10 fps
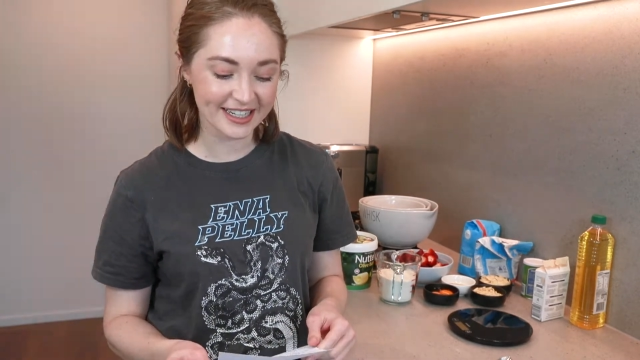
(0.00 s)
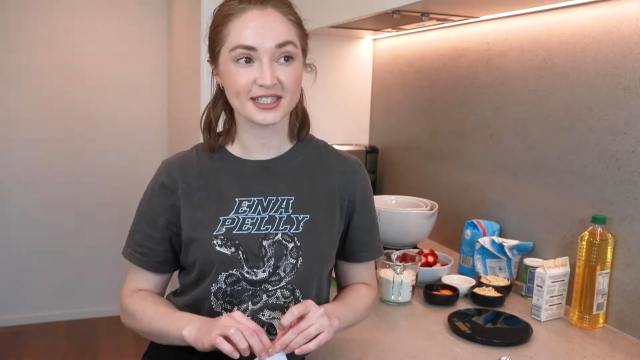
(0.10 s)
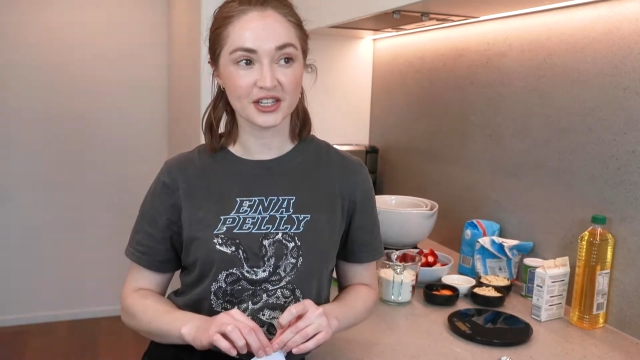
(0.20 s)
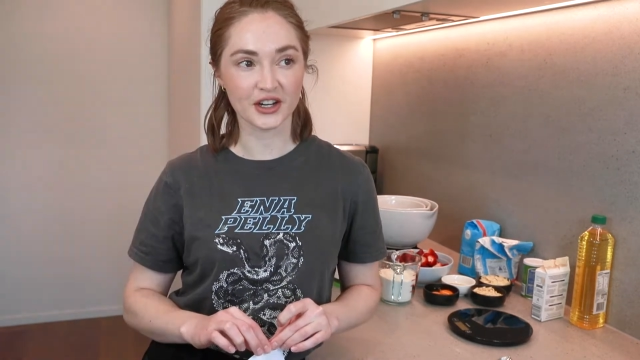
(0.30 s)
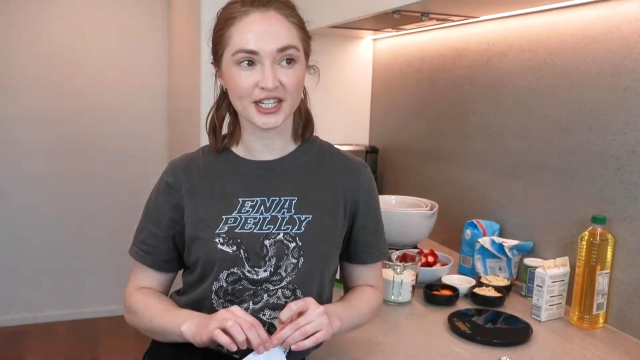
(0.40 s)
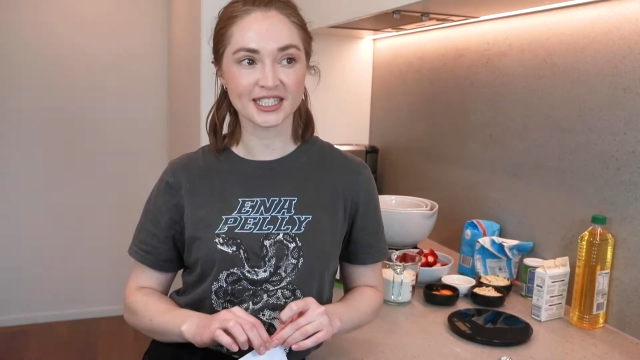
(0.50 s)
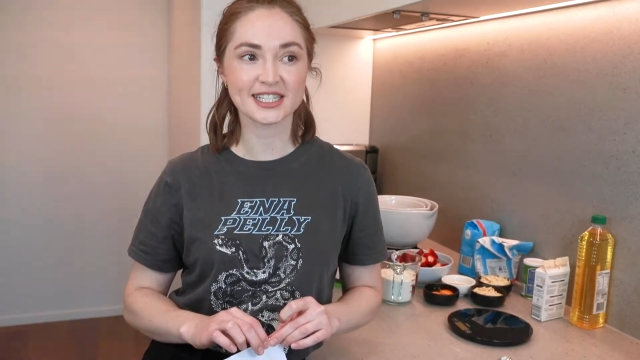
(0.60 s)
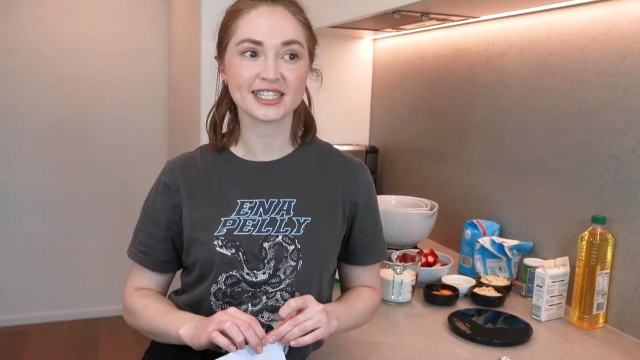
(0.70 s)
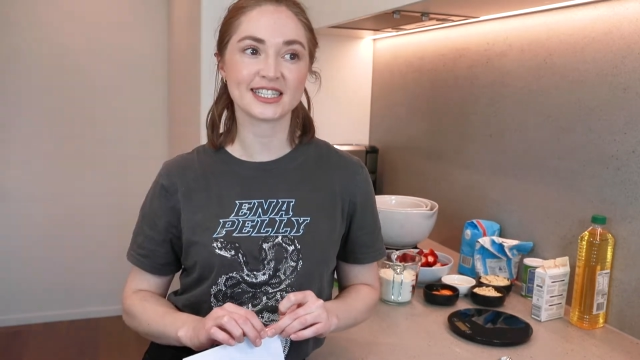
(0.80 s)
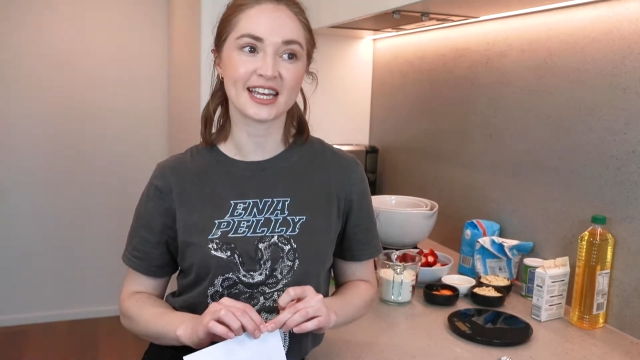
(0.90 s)
So
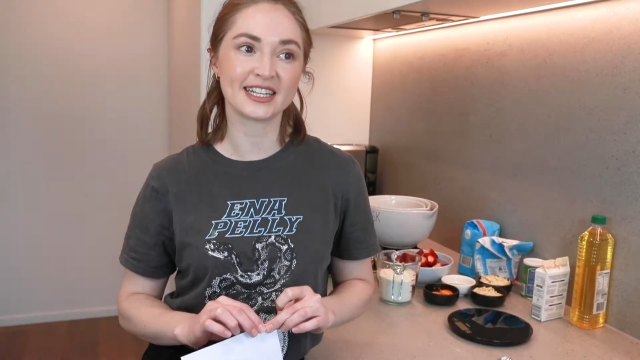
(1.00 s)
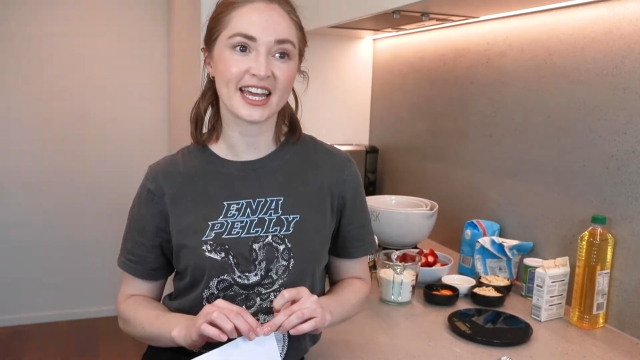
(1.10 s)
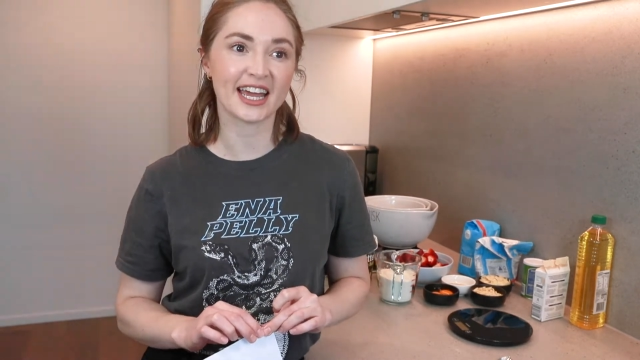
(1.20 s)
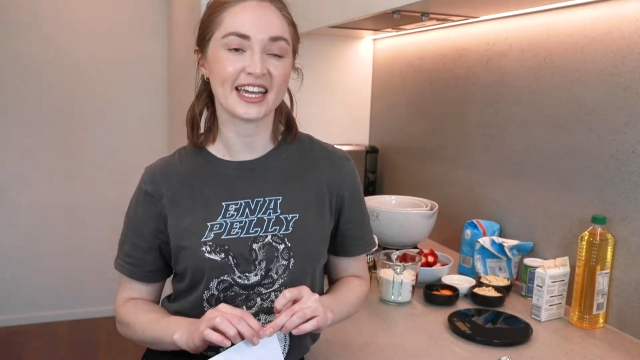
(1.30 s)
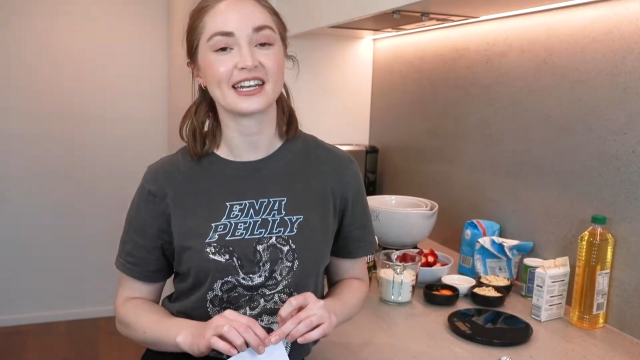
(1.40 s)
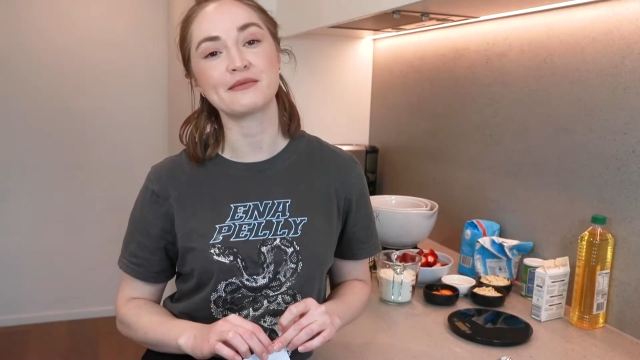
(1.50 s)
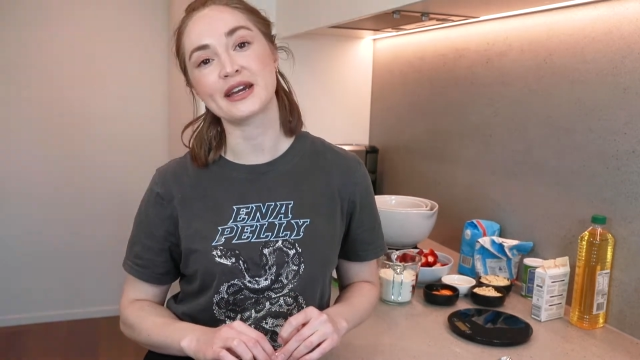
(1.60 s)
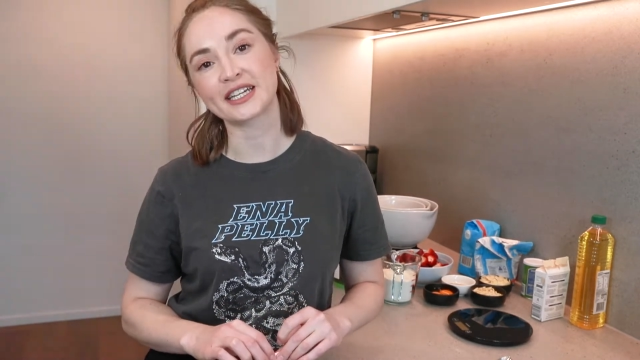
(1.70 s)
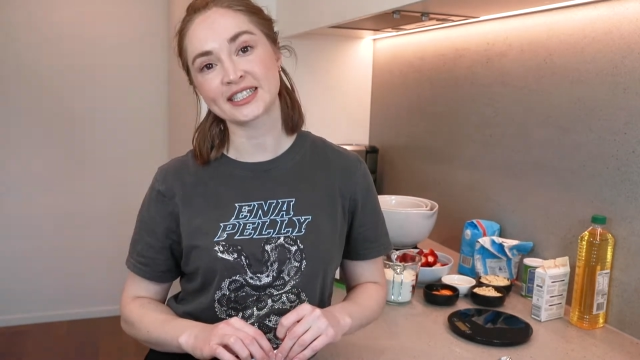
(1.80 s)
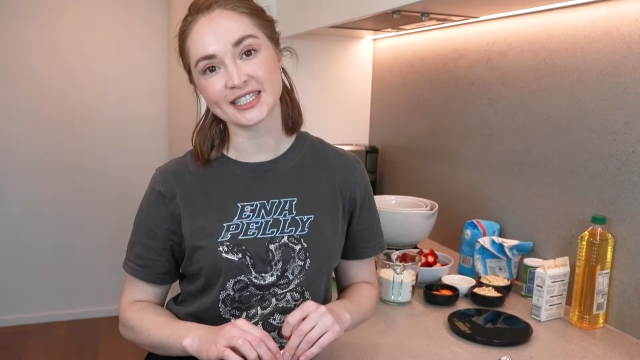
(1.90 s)
it's a Sunday and I'm
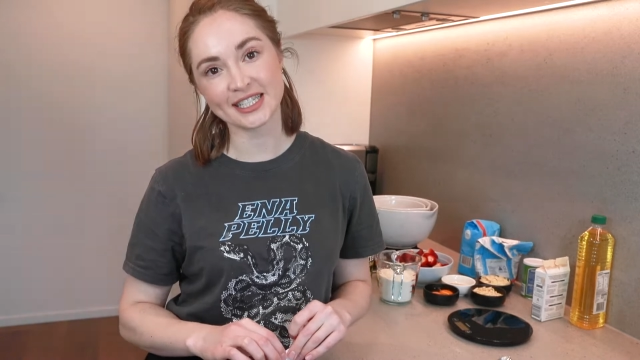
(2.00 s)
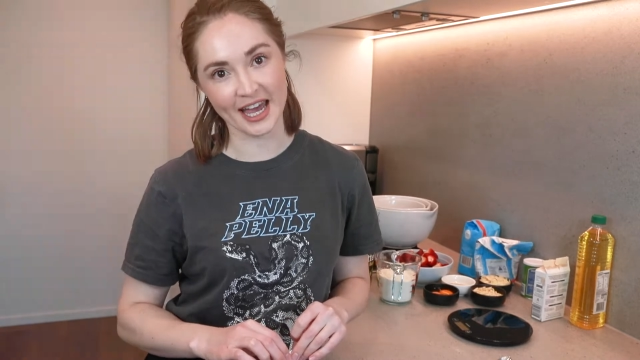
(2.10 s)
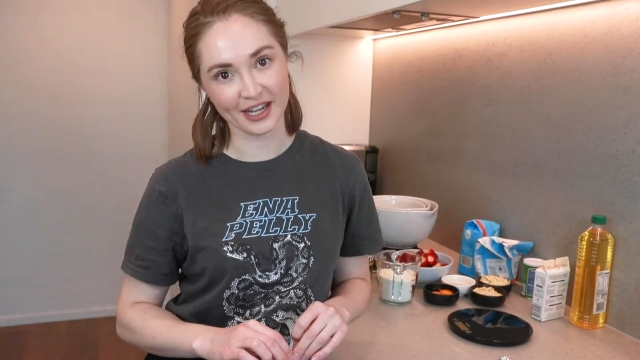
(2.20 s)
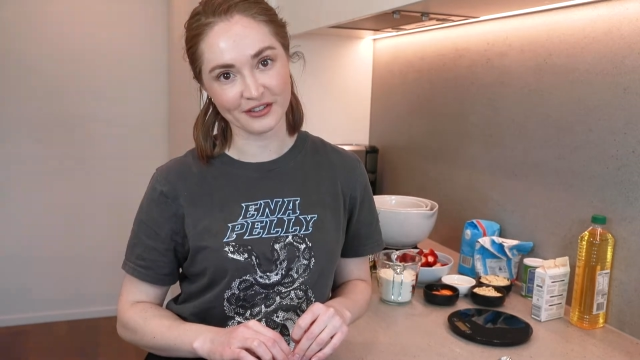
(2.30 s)
making this cake